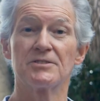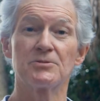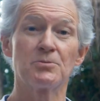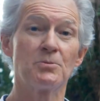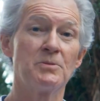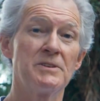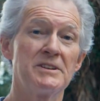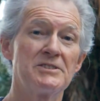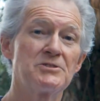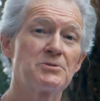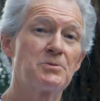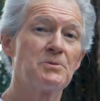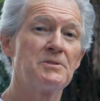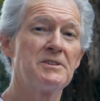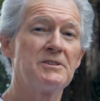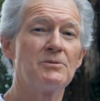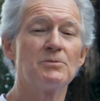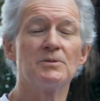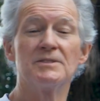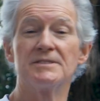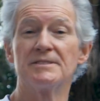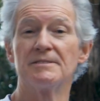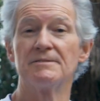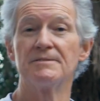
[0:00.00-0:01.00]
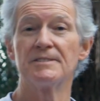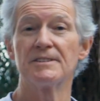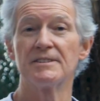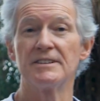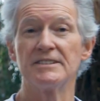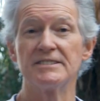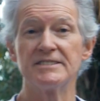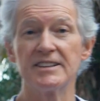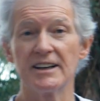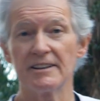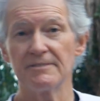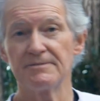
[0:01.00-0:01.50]
2020 was a
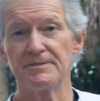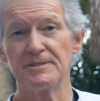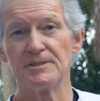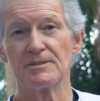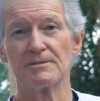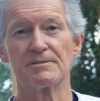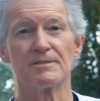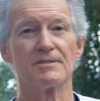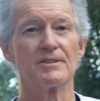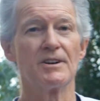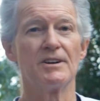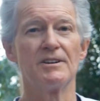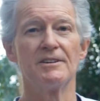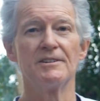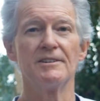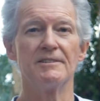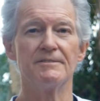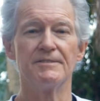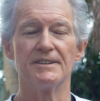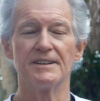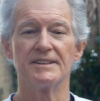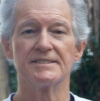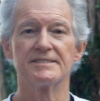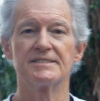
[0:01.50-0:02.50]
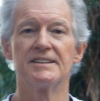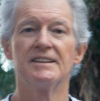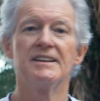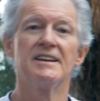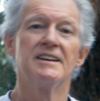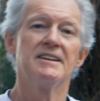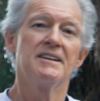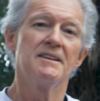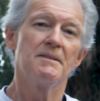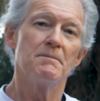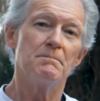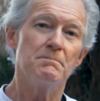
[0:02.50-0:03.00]
very tough year for all of us,
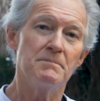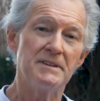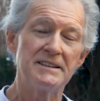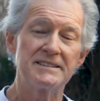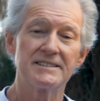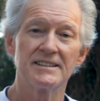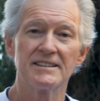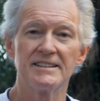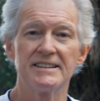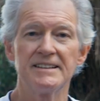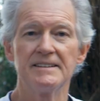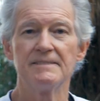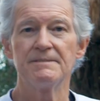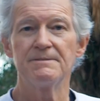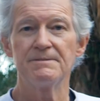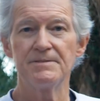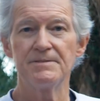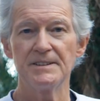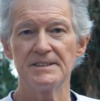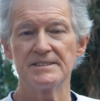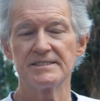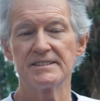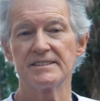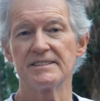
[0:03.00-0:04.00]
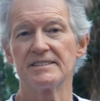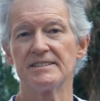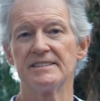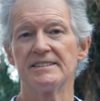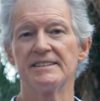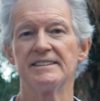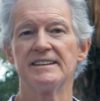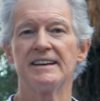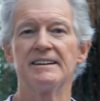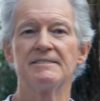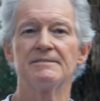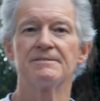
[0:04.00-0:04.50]
mentally,
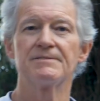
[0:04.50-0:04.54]
physically, and